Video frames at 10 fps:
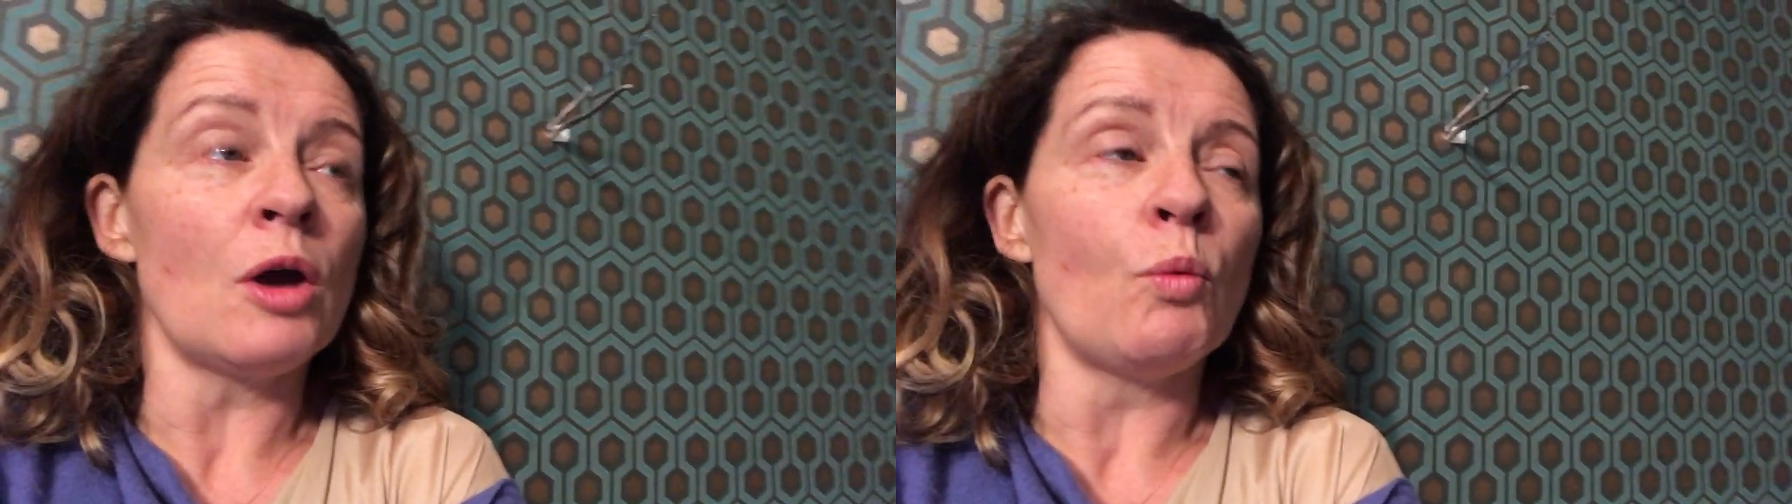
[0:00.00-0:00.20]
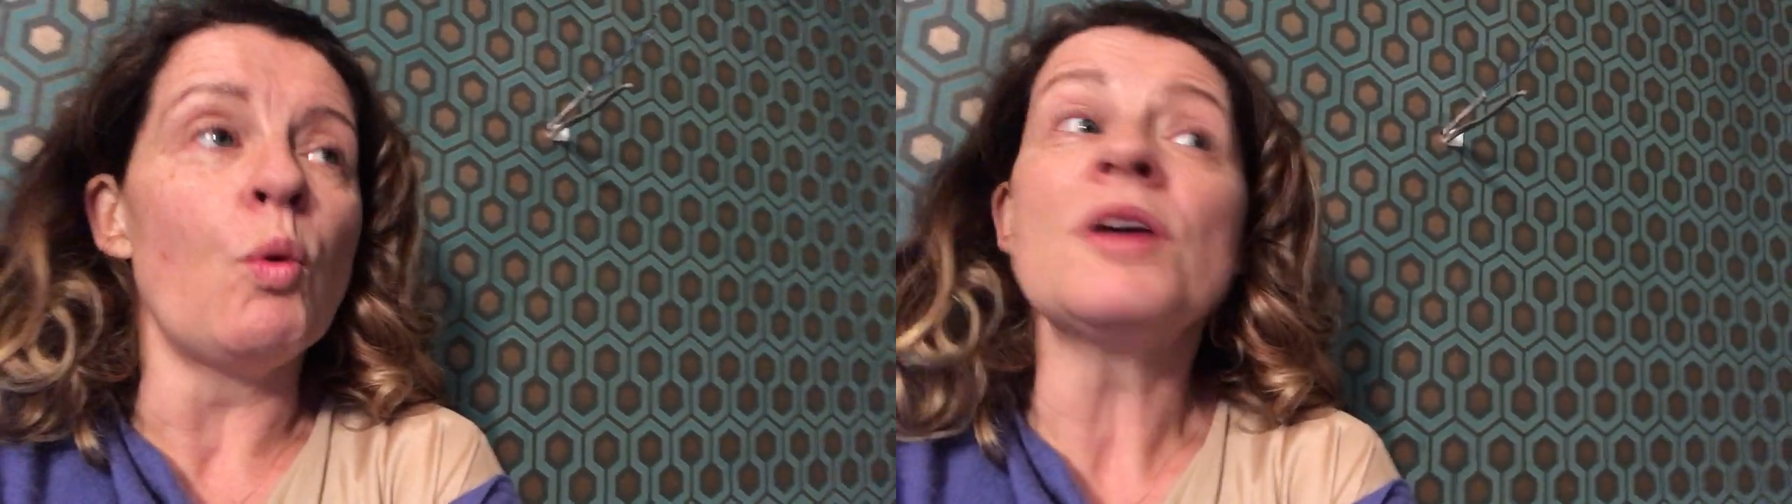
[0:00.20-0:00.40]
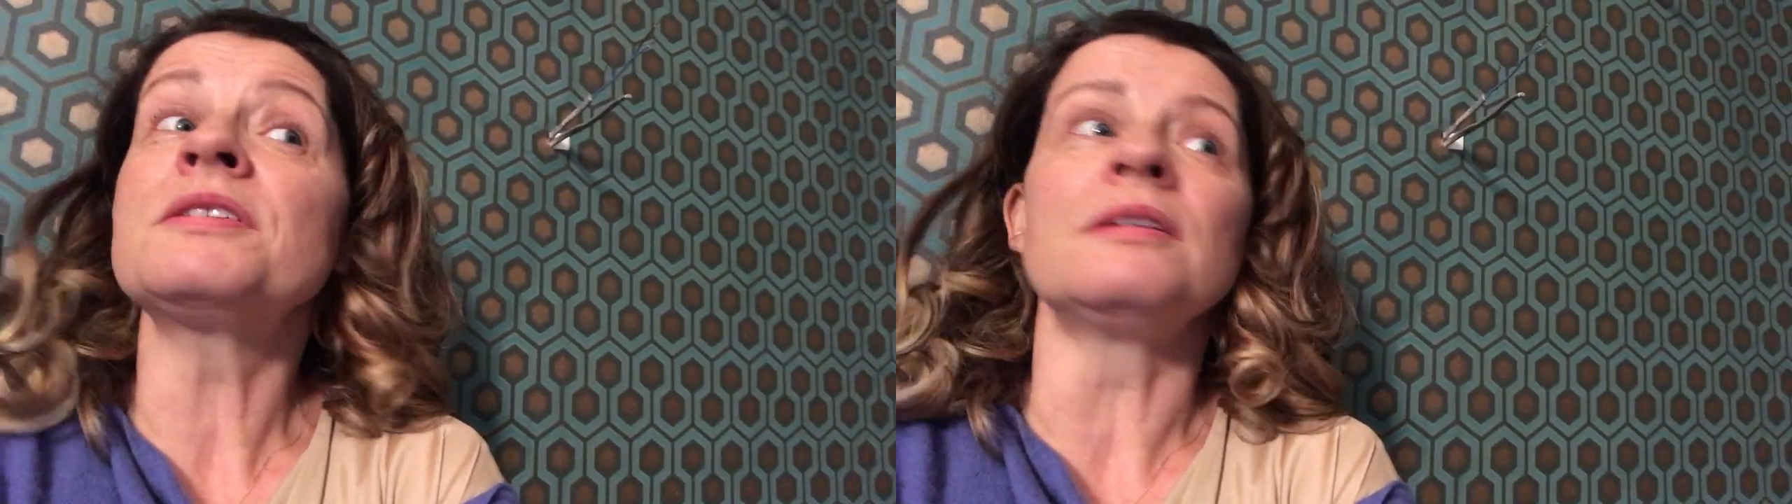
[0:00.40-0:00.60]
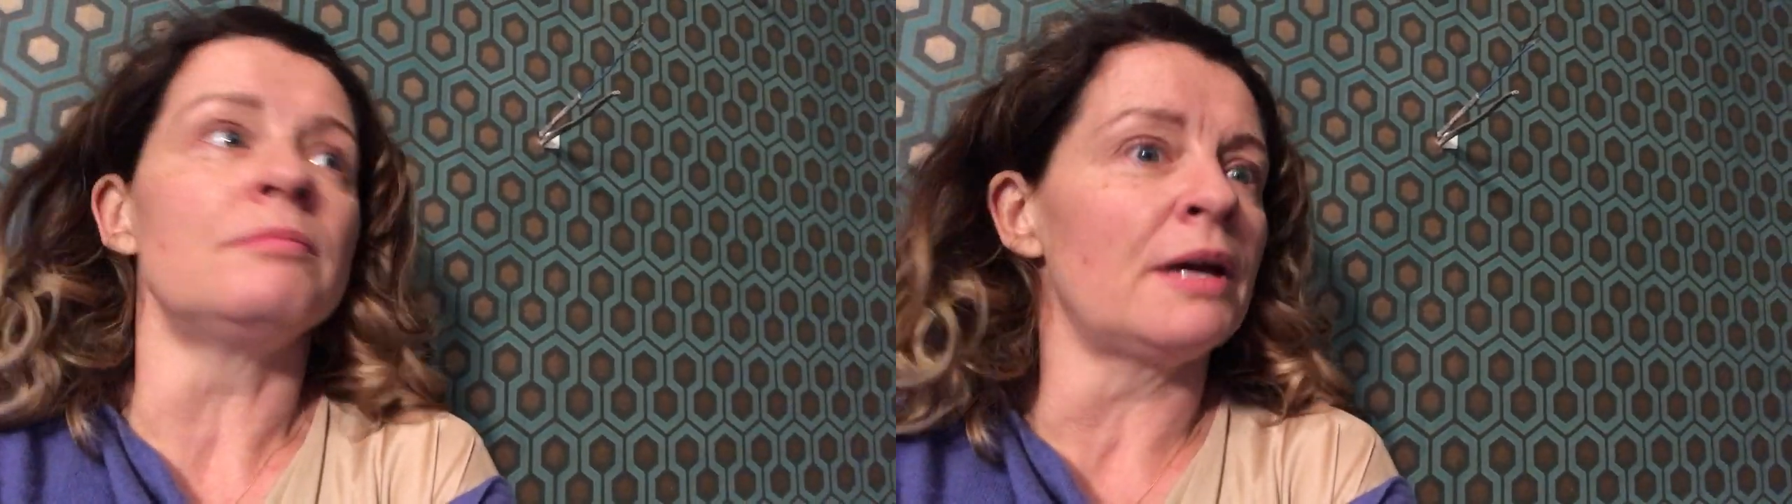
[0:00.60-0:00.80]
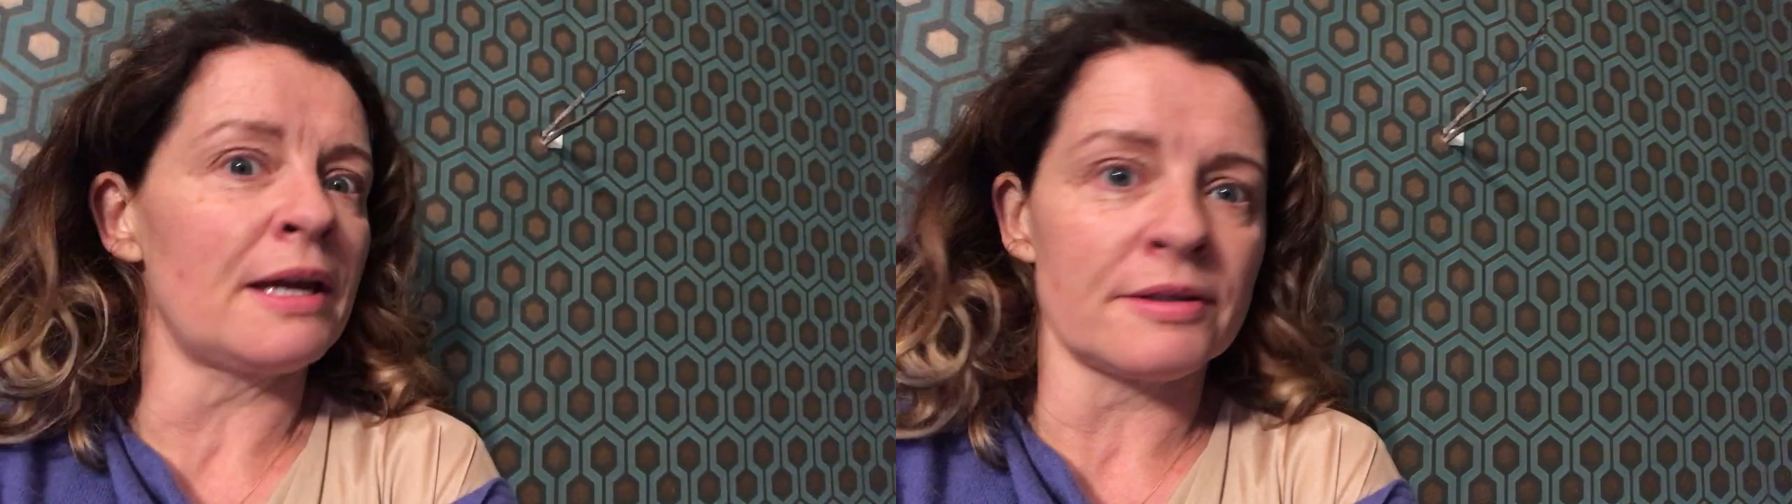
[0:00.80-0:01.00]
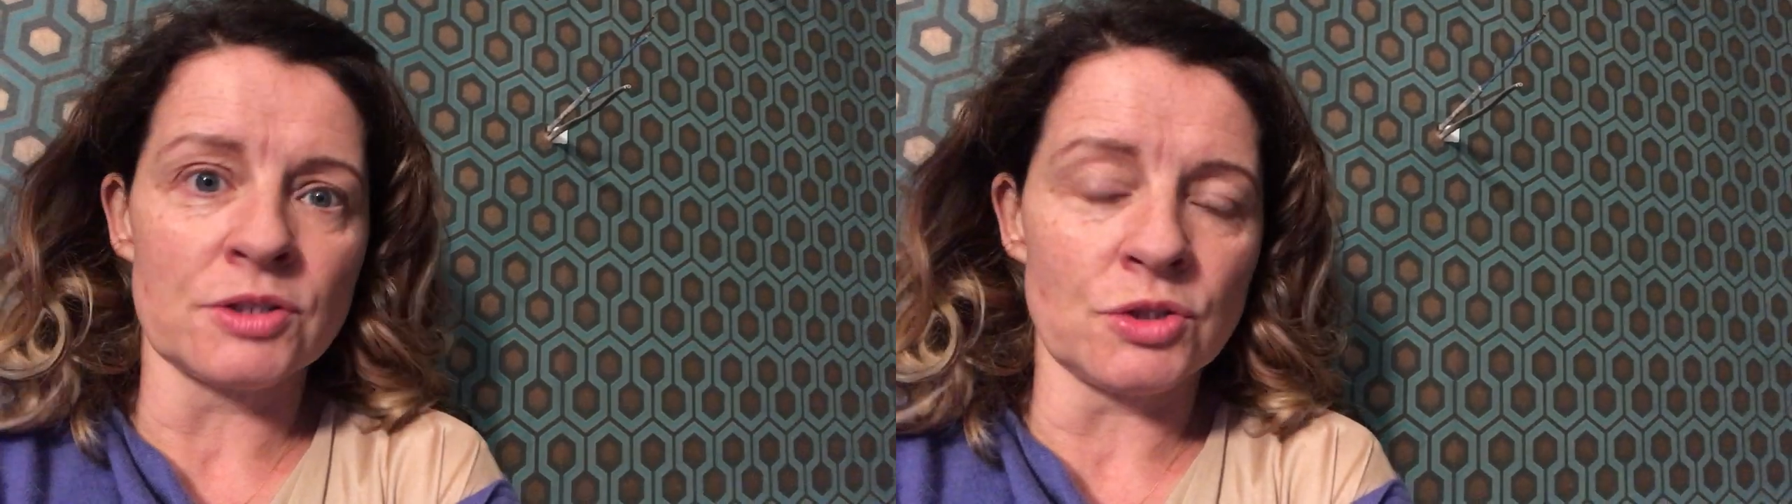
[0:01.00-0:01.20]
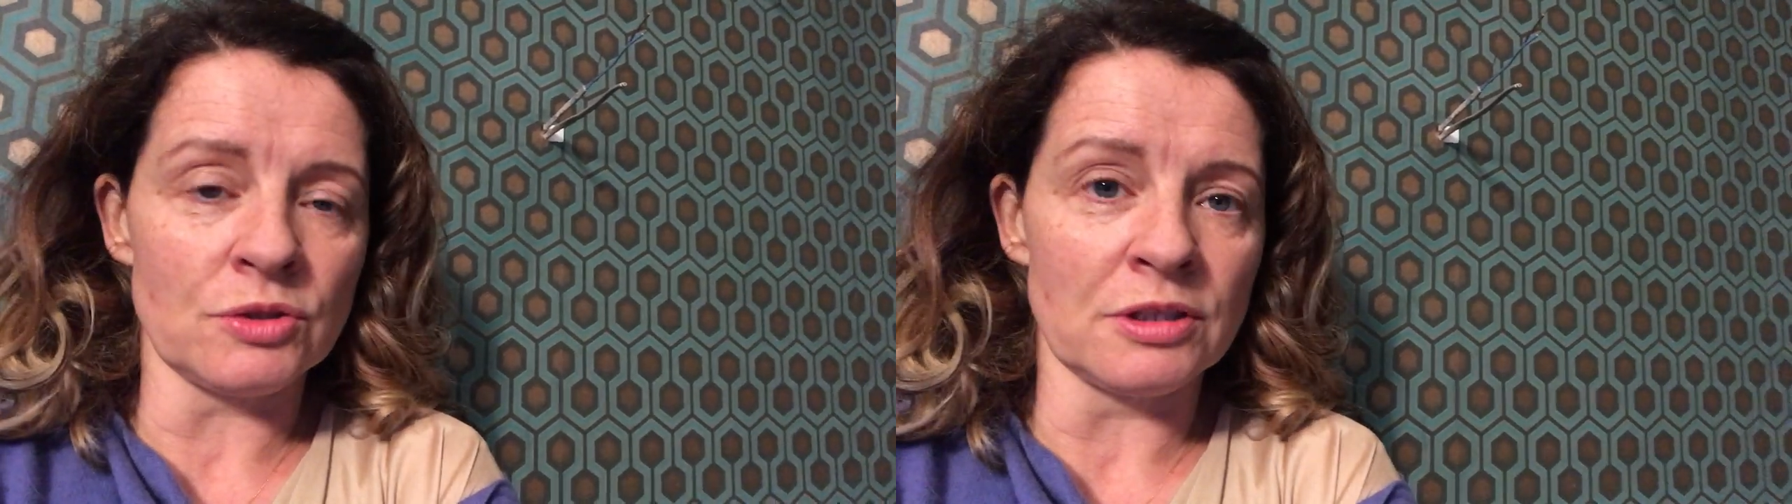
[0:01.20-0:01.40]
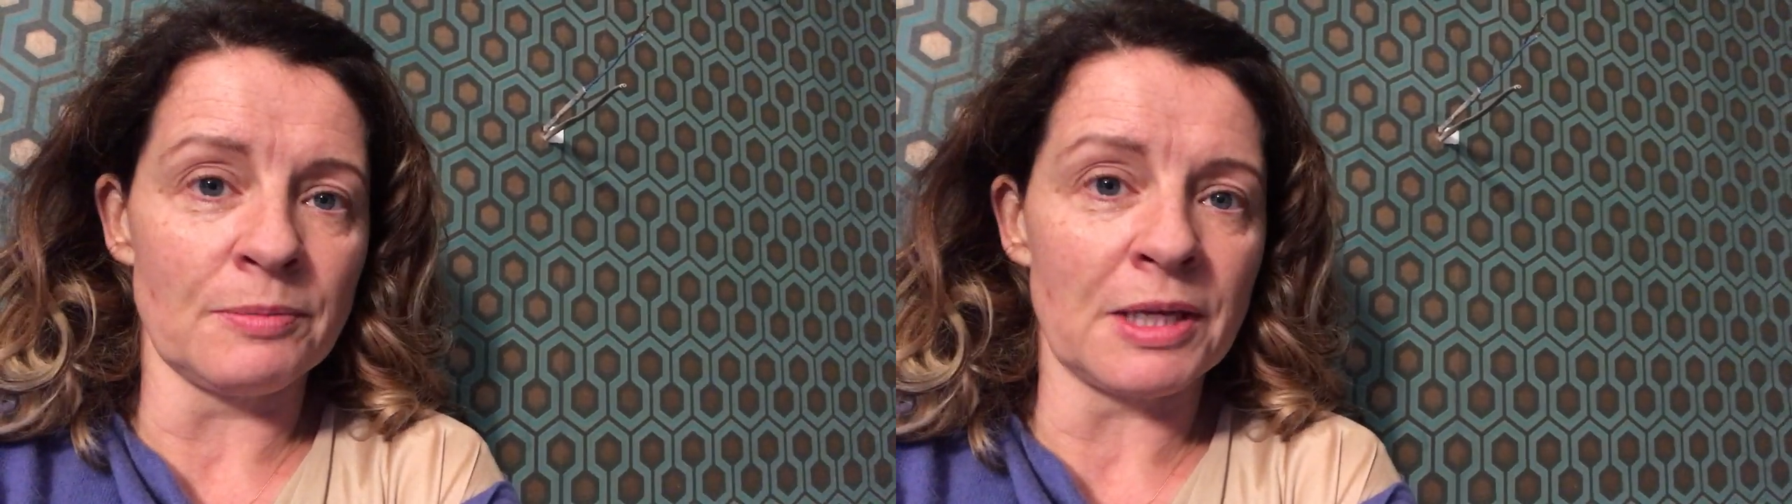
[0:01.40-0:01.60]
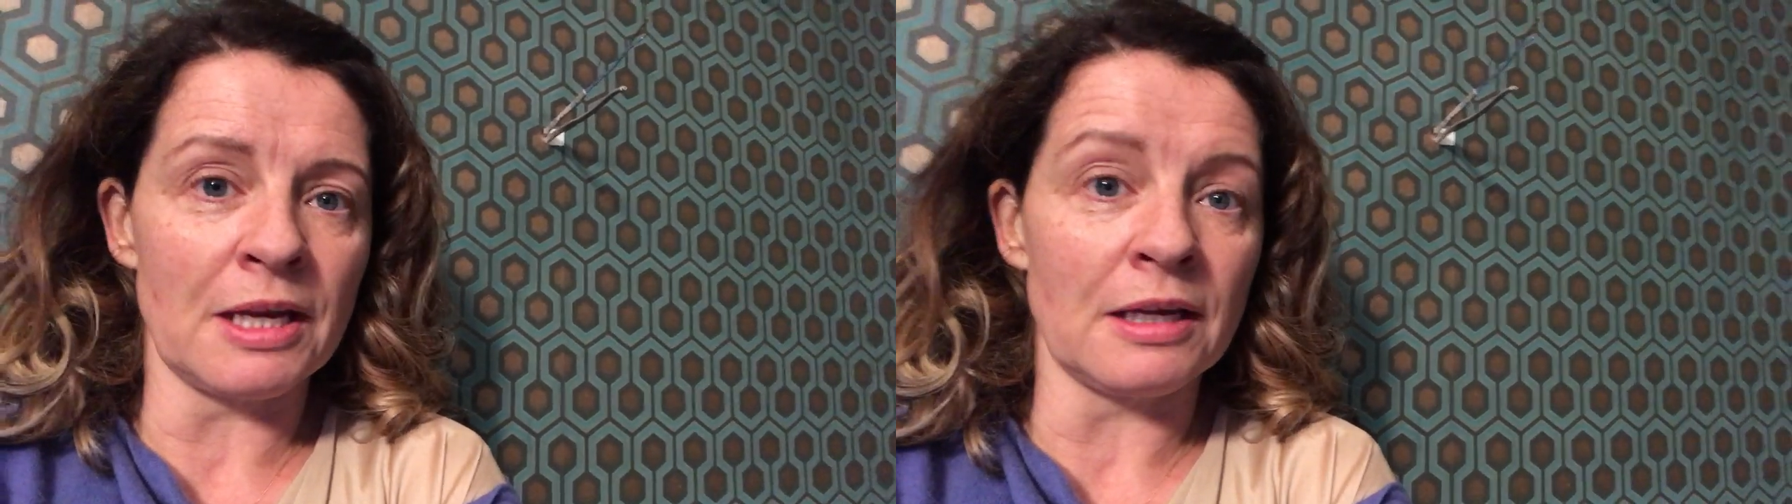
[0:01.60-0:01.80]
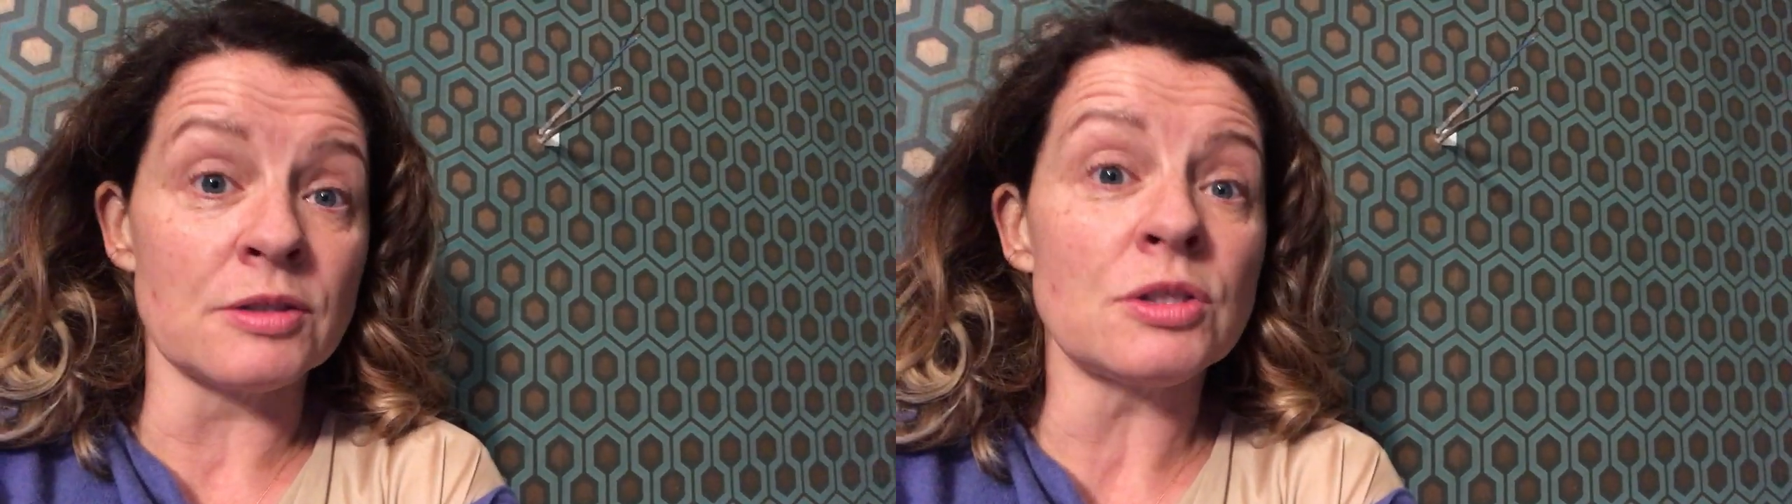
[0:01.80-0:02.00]
wasn't my attitude in the
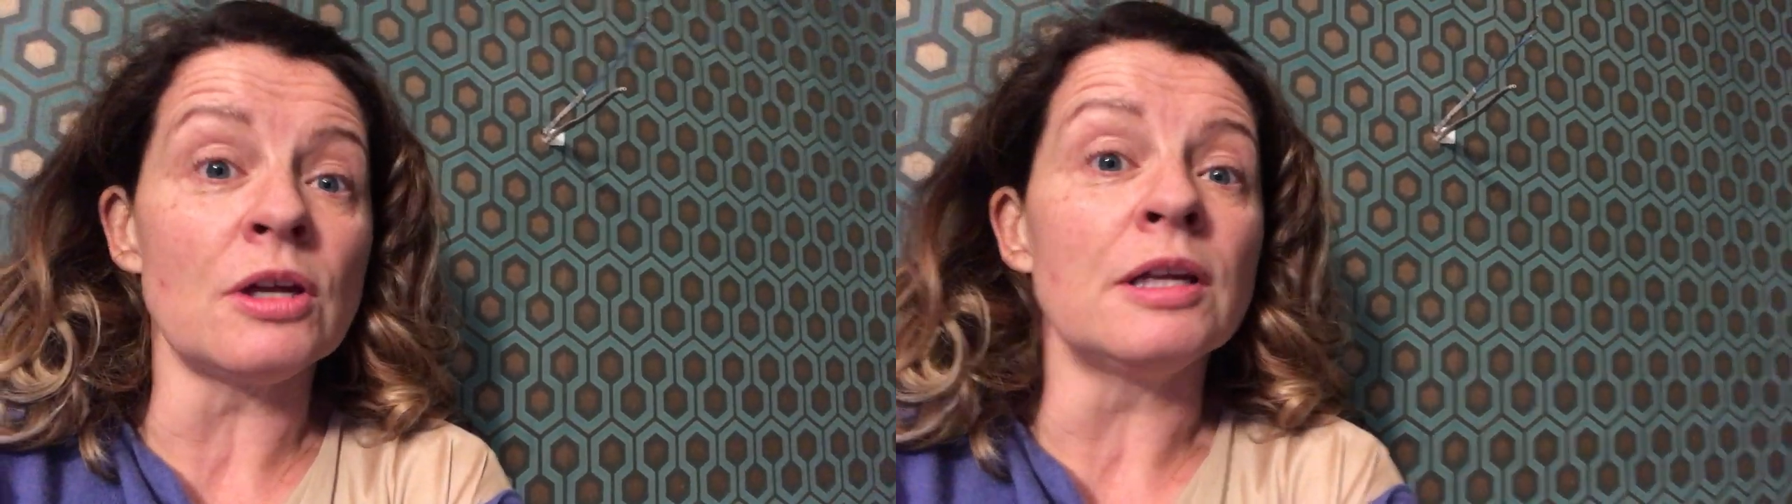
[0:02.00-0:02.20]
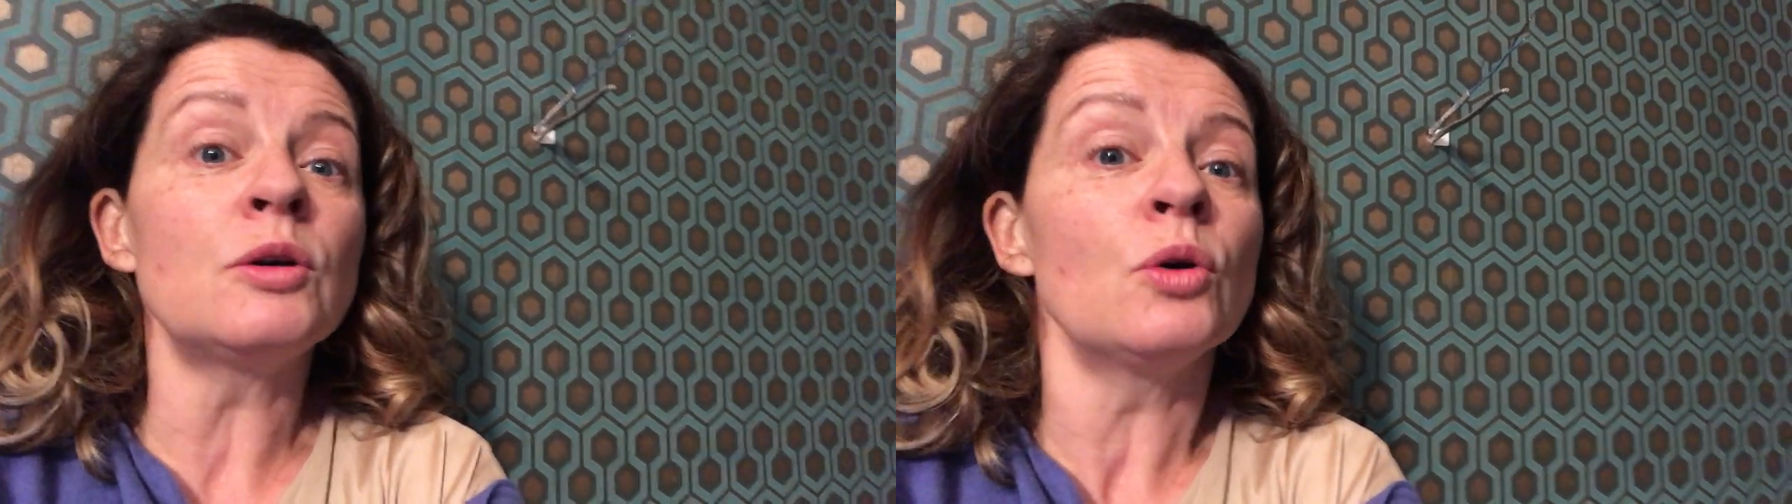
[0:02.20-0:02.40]
beginning and certainly